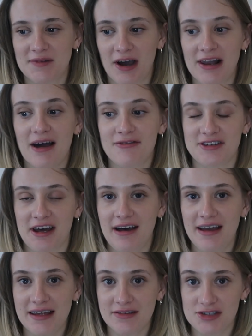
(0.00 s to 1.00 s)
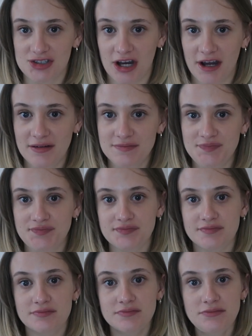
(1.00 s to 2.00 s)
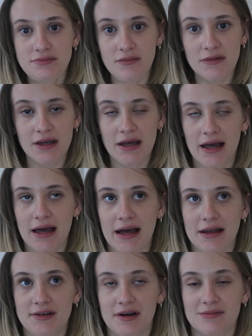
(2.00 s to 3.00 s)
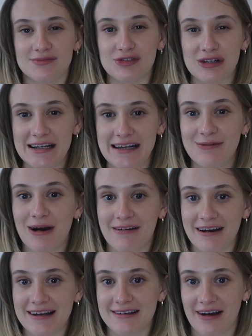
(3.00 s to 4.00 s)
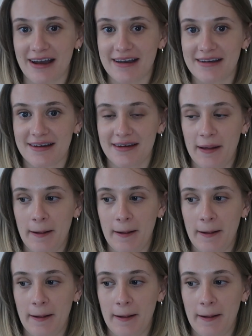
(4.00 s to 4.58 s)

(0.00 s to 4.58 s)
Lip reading: I loved her in the show, and I'm really worried like